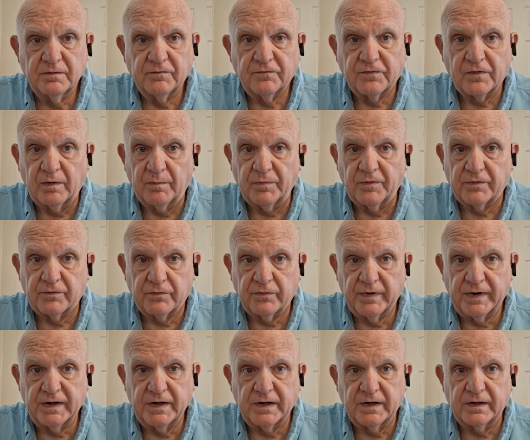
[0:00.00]
from the
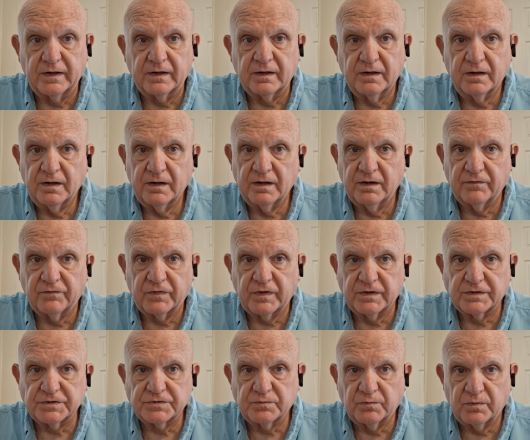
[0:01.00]
reading of
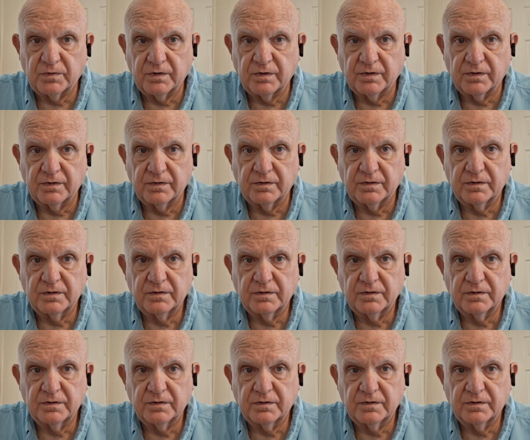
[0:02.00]
His Word.